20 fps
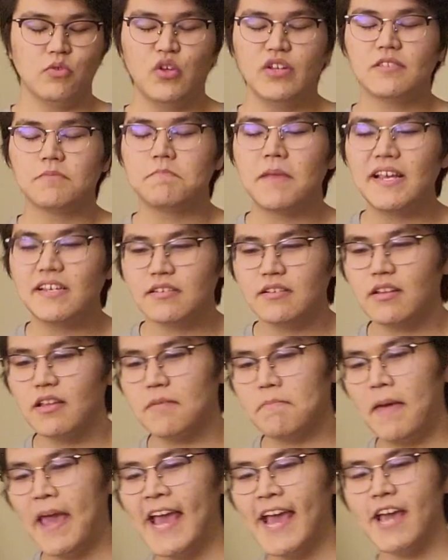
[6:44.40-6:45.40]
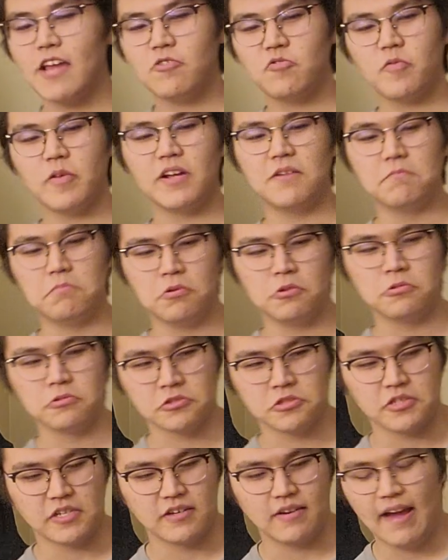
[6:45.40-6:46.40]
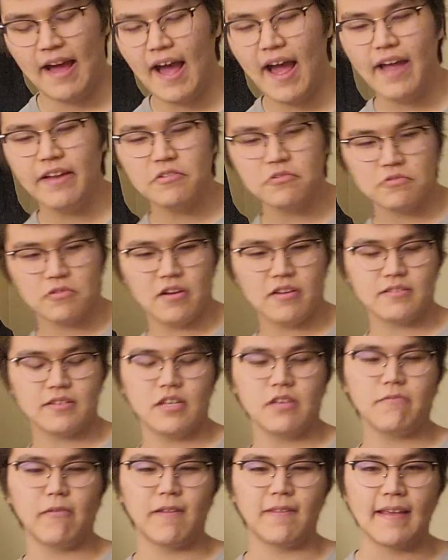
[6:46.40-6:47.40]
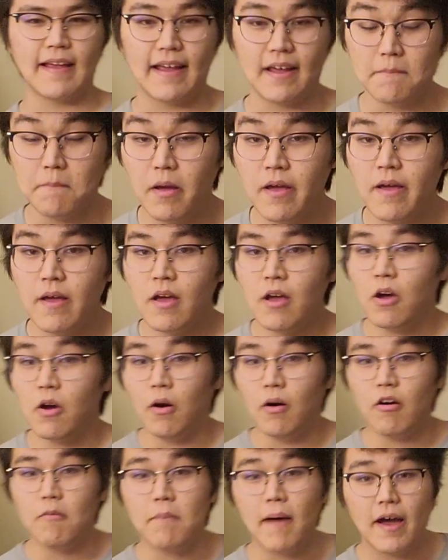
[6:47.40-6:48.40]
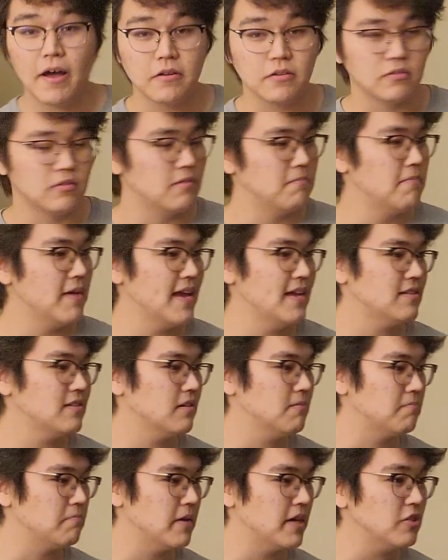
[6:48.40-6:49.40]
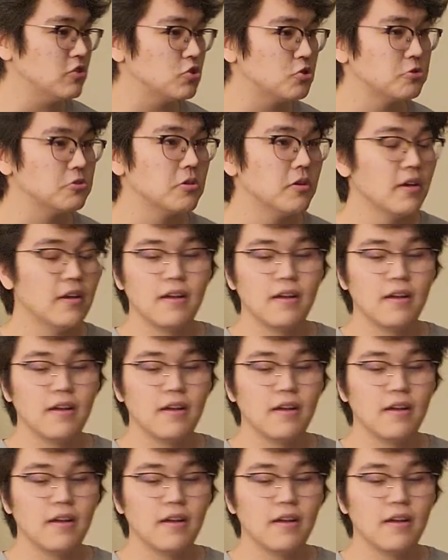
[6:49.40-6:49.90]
it's basically pandering bullshit. I do not give a damn about the basic bitch,